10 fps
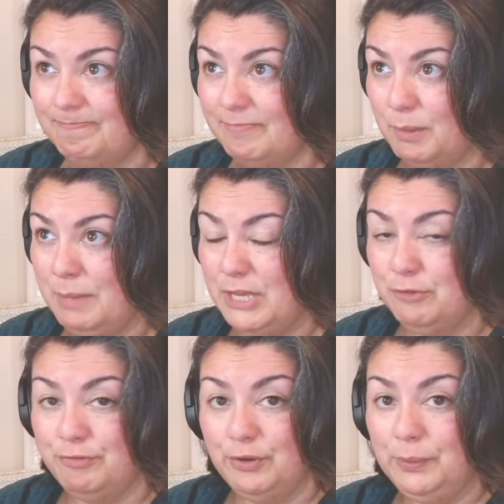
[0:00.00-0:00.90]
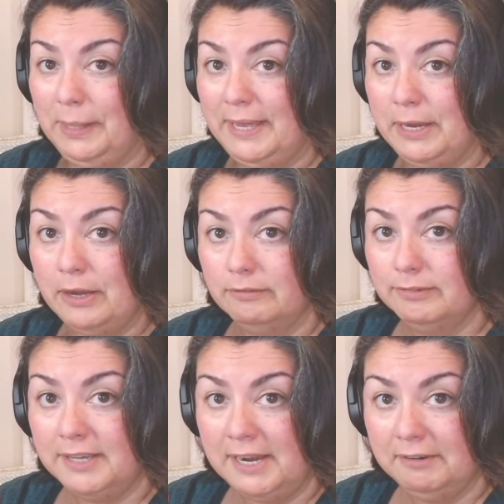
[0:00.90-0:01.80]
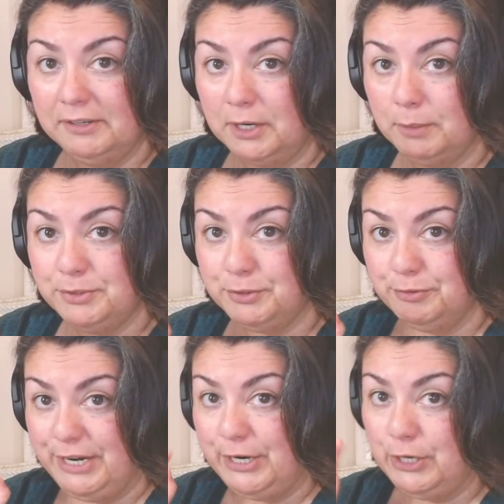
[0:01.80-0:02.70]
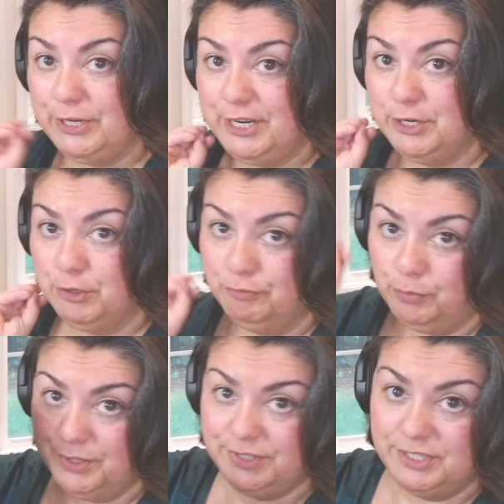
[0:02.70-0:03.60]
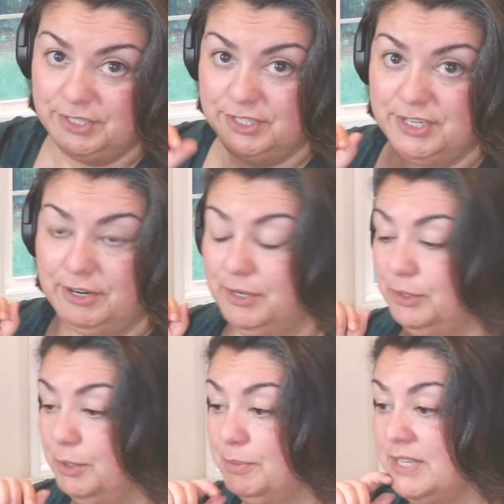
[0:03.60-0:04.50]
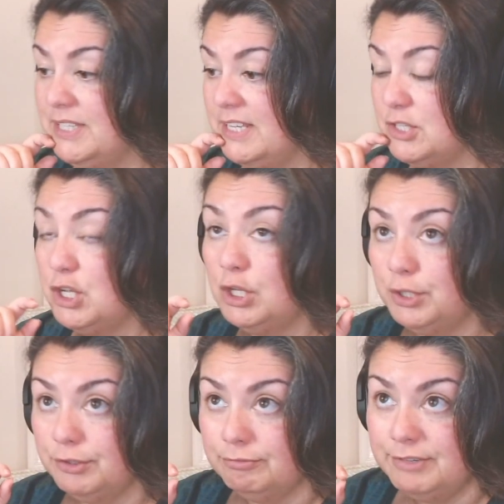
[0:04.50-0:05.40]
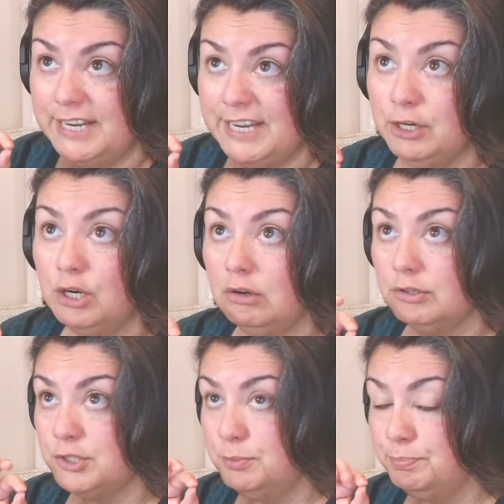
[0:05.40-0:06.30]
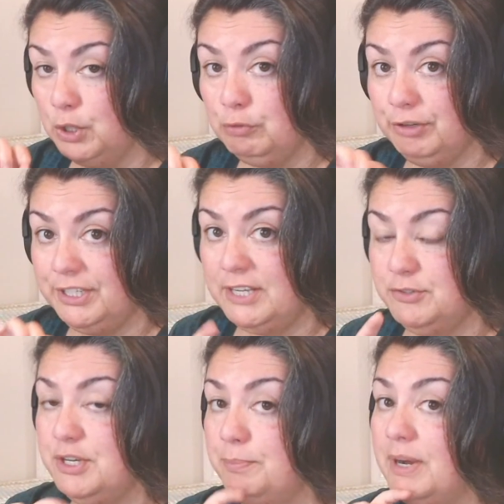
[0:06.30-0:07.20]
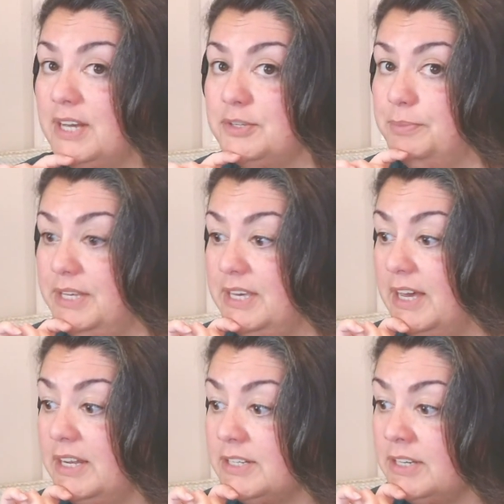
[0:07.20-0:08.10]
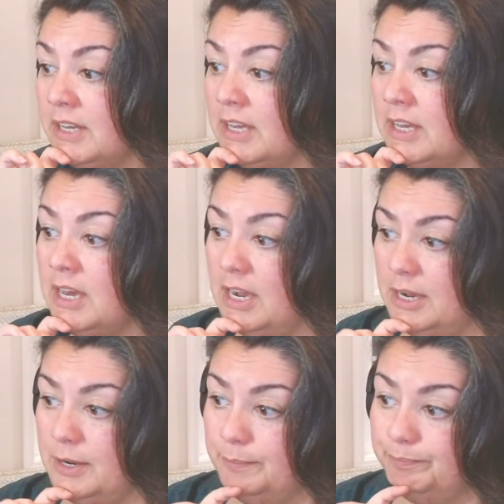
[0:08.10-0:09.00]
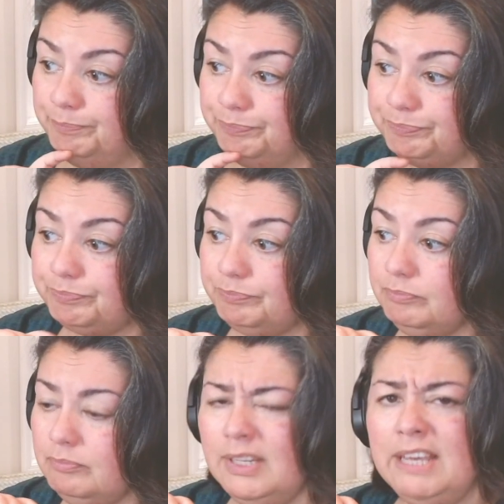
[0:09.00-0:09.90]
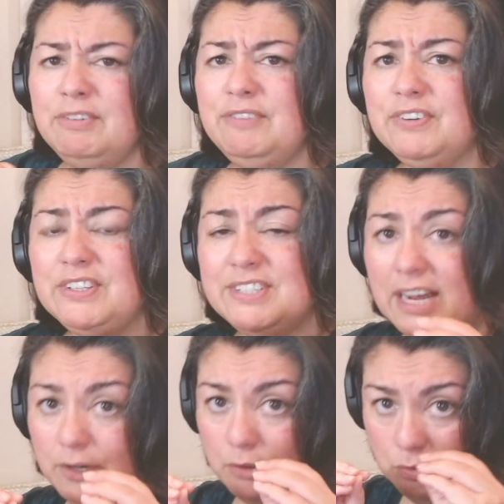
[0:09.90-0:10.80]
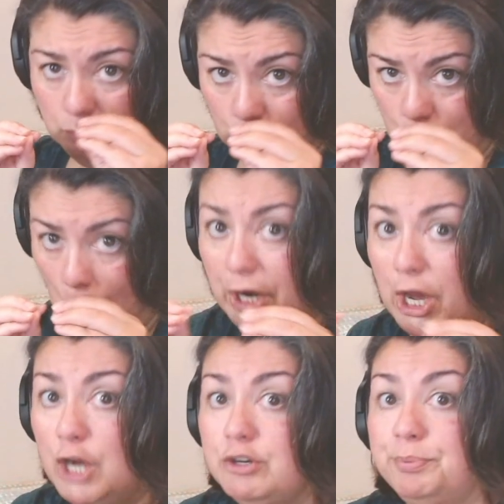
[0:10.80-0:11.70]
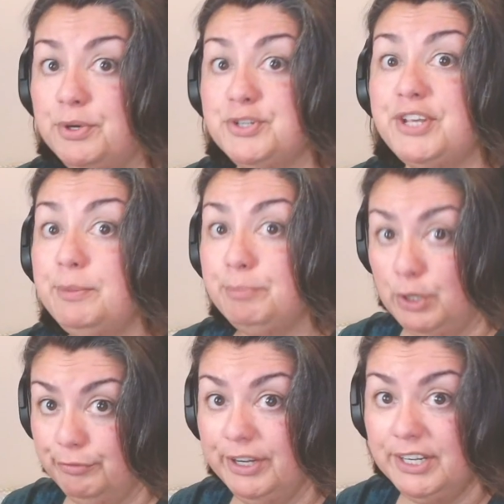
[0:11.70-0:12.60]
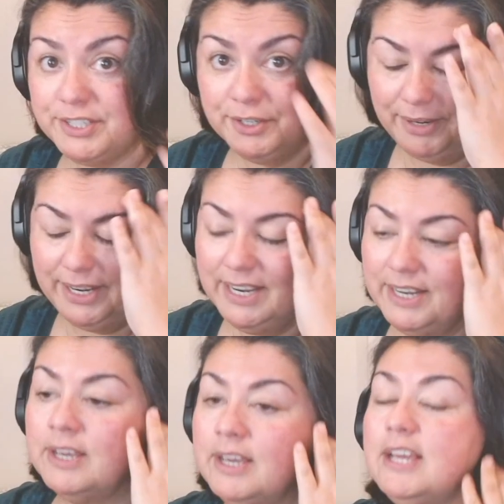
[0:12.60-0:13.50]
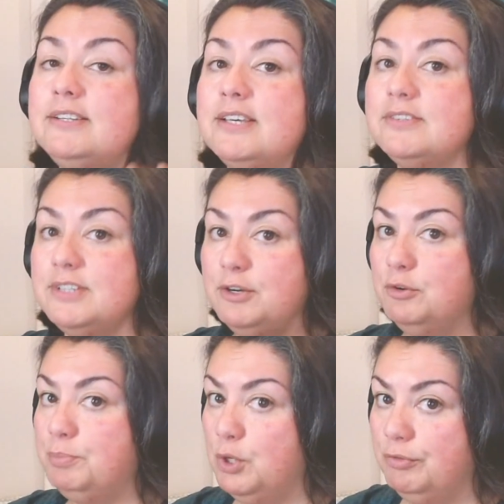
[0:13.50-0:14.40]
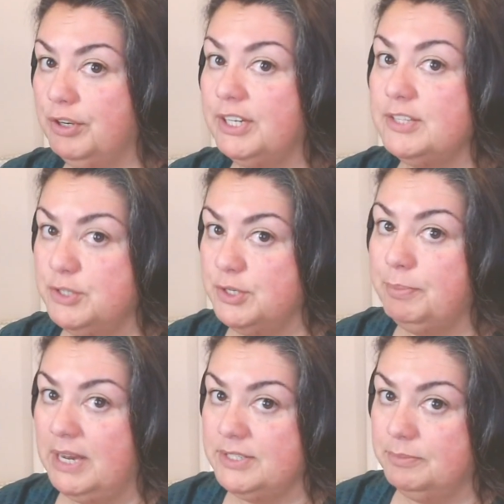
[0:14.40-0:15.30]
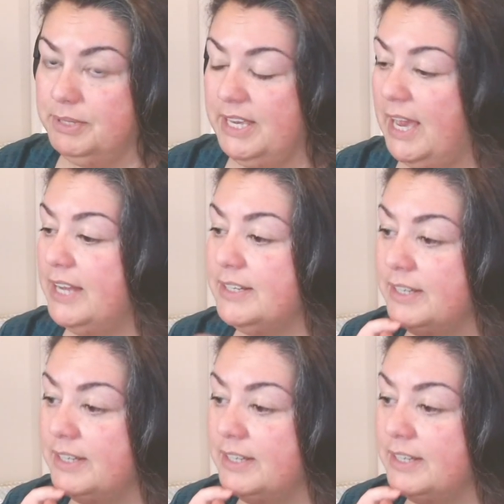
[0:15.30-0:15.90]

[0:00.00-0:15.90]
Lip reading: make you feel like Karen Carpenter reincarnated her voice into Tori Hillub. It's as near to perfect as you can possibly get. Even if it's not 100% perfect, right? It's as near to perfect as you can possibly get.